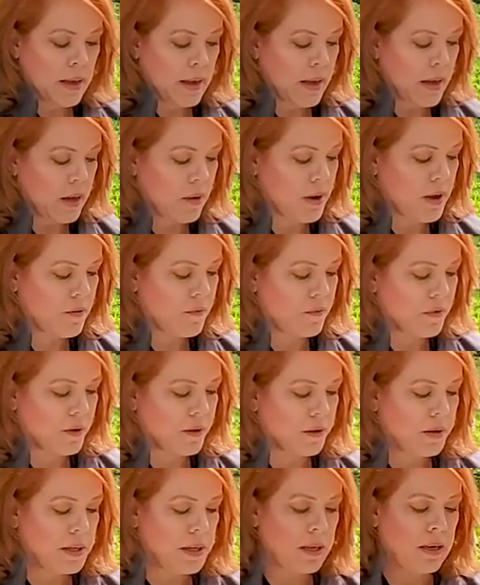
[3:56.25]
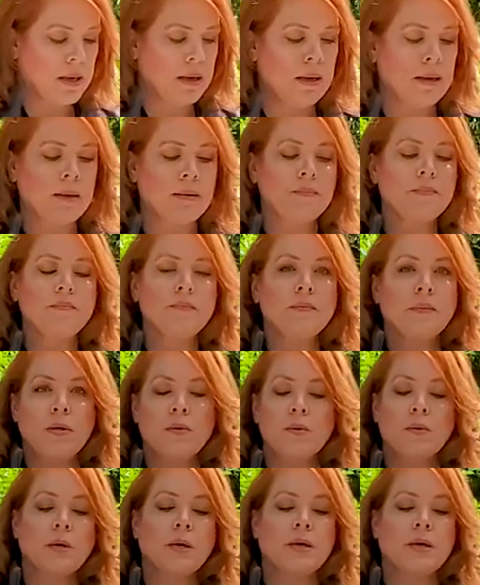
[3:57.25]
However, you